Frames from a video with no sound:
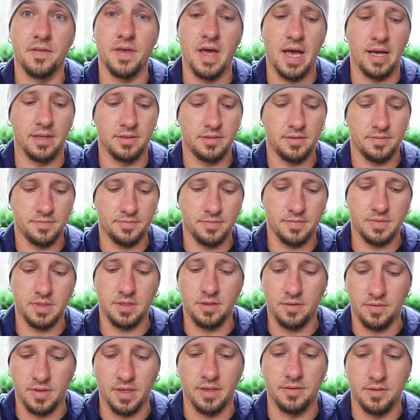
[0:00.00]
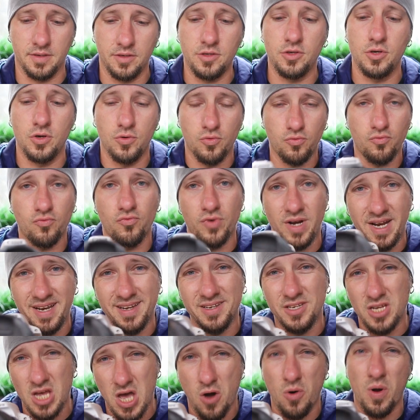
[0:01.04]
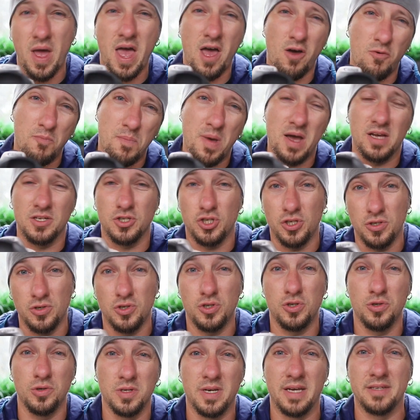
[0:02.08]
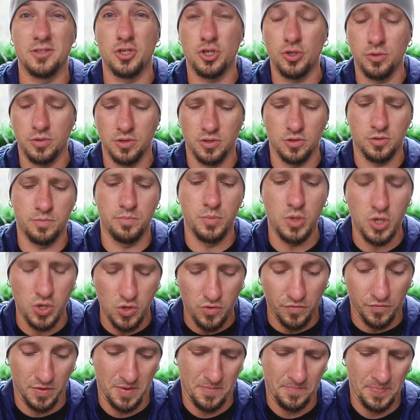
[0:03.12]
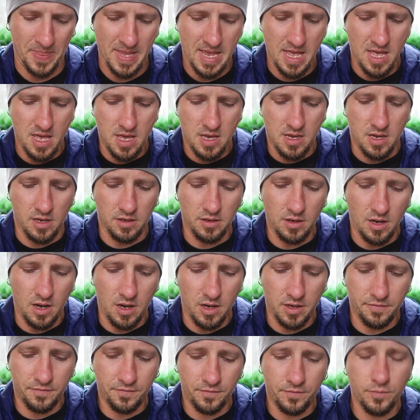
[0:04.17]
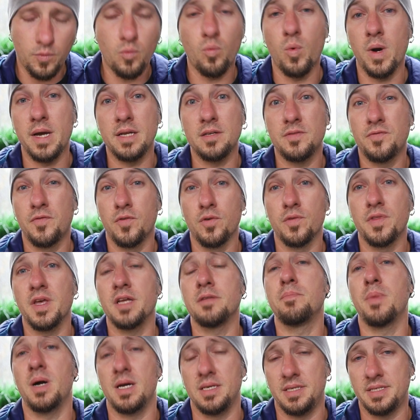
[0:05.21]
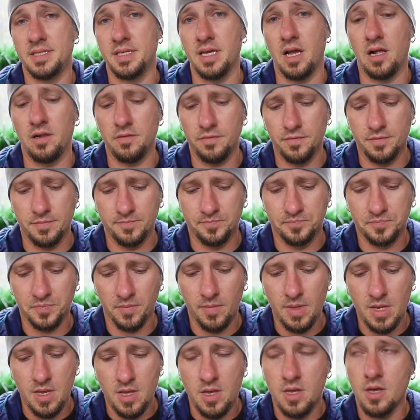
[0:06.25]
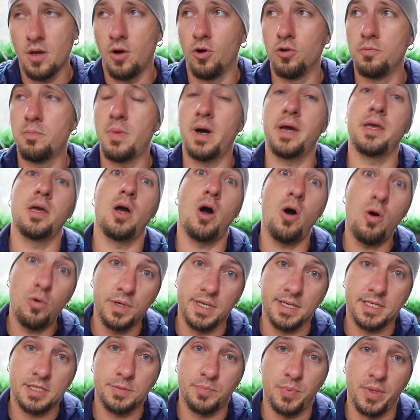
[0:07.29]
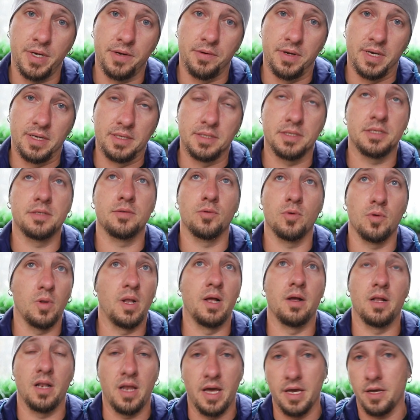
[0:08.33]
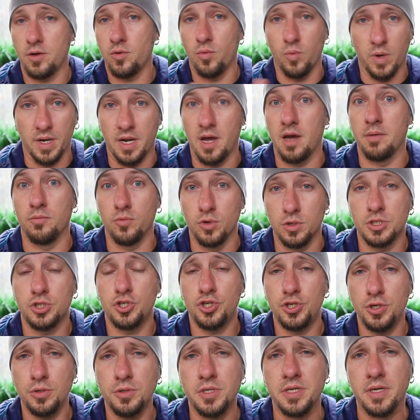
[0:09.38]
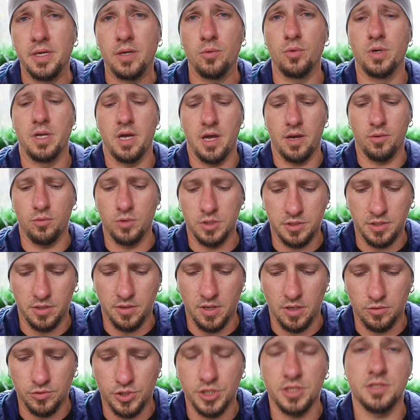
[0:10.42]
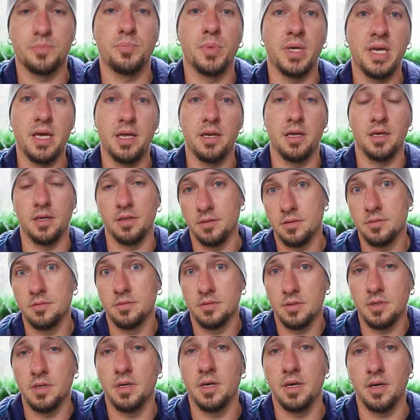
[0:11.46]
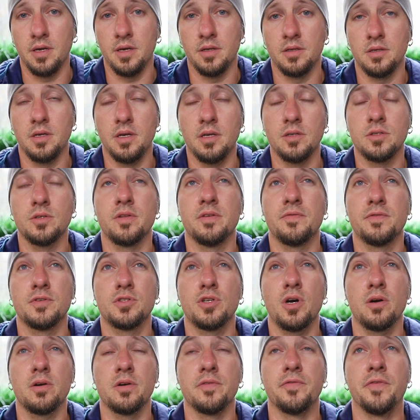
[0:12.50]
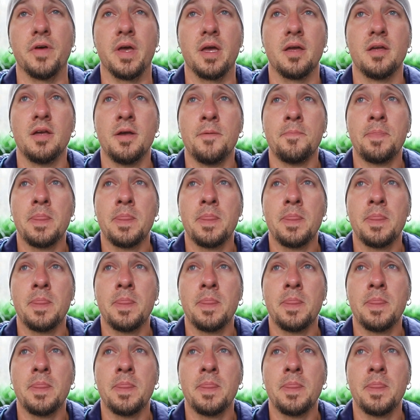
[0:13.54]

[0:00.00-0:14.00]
in that, then you really know how much you should and should not move. And I've went through that myself on my own experience, like when I was shooting, when I was, just beginning into the photography.